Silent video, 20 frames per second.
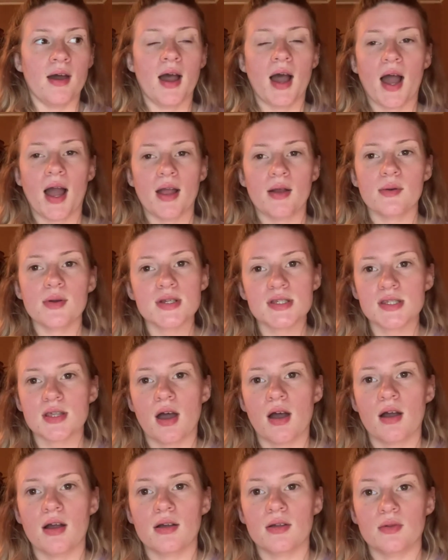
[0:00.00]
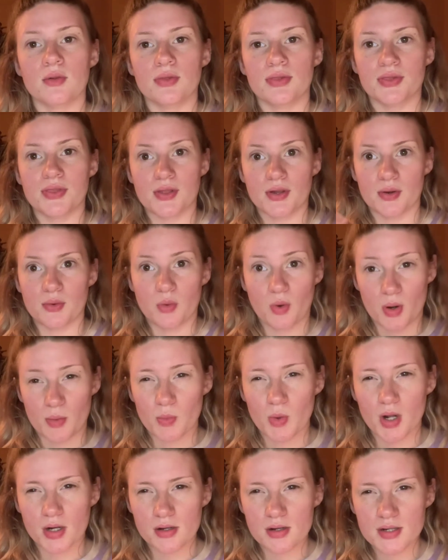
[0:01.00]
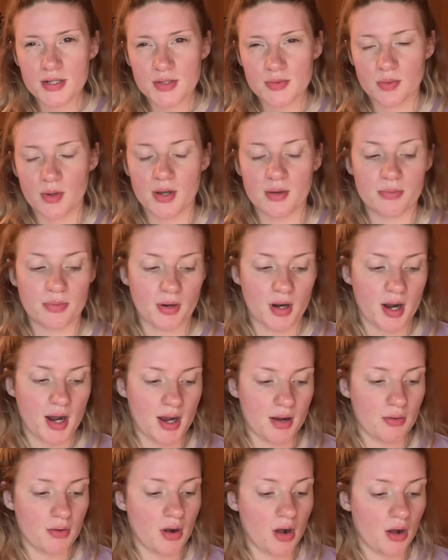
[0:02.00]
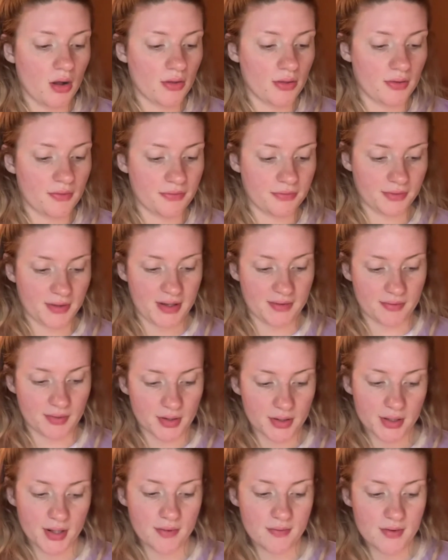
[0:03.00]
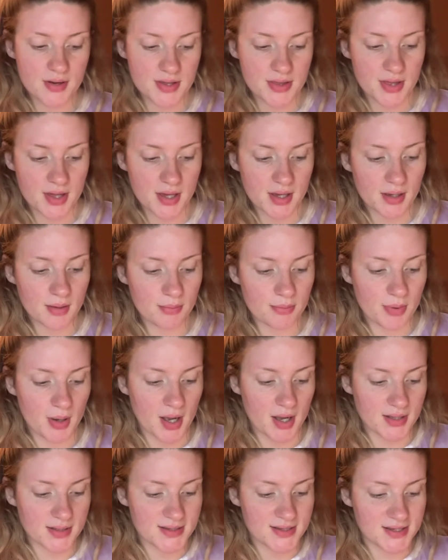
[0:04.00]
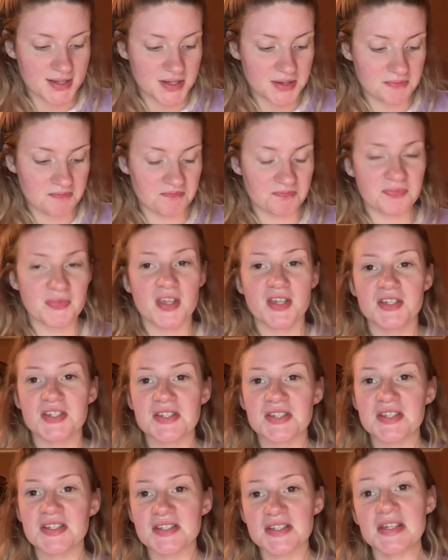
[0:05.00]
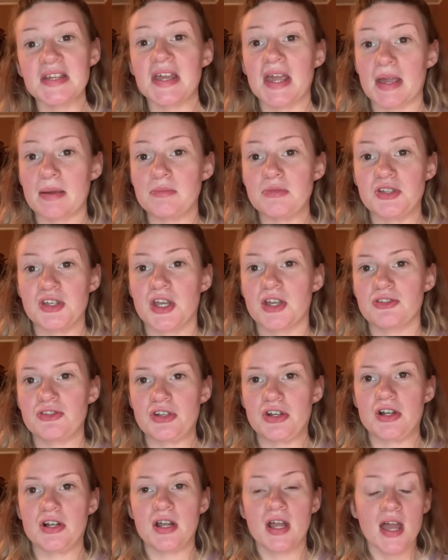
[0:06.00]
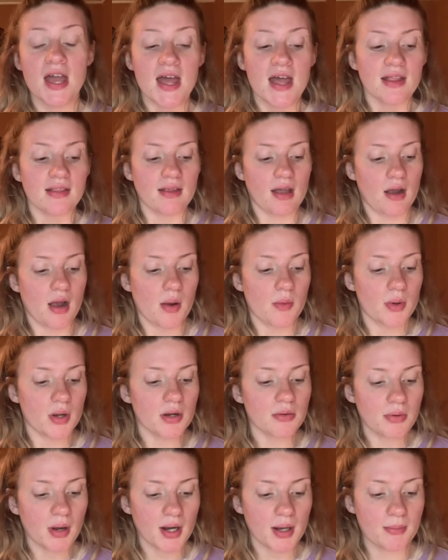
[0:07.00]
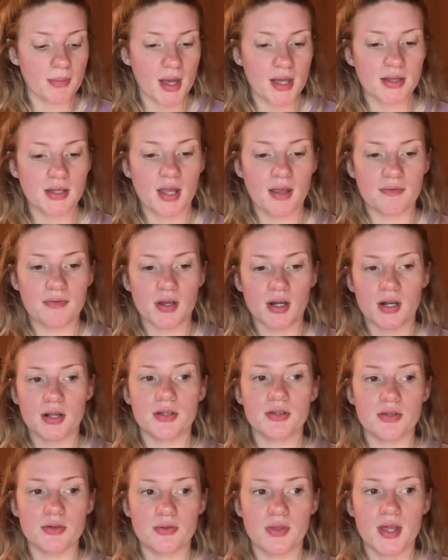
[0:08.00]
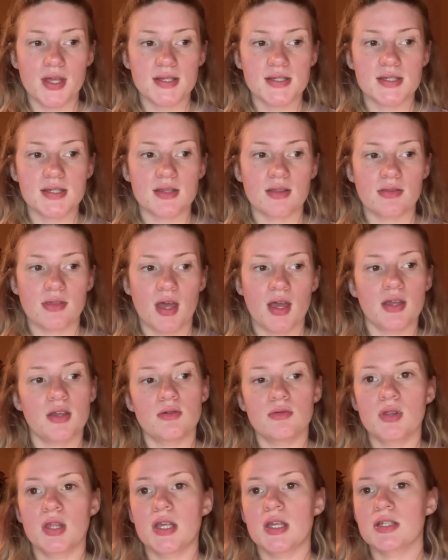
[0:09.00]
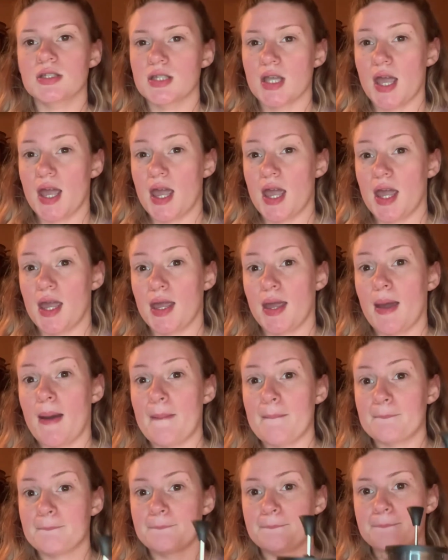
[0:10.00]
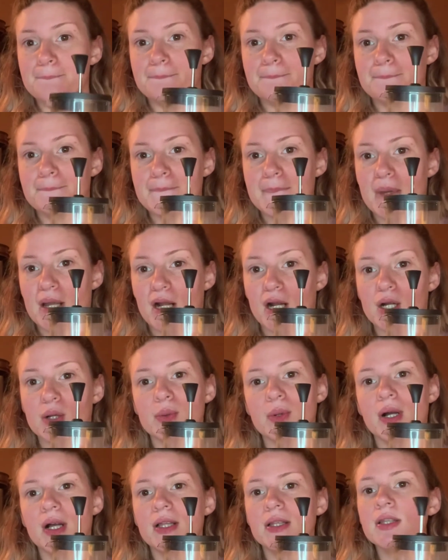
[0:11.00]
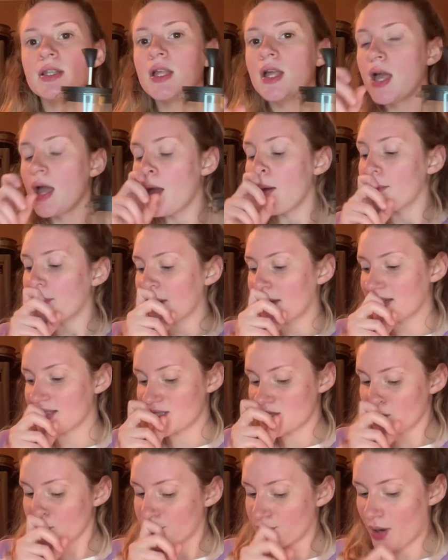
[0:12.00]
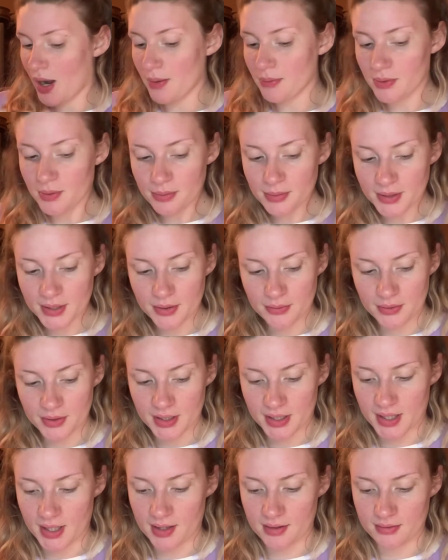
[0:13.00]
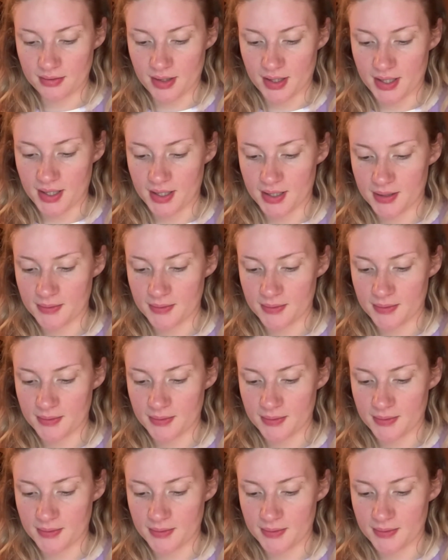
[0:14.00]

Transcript: I always thought the warm water is what brought out all the flavor and everything, but this is a game changer. Now I will recommend, if you're gonna do this, that you need a bigger one, because you probably only get like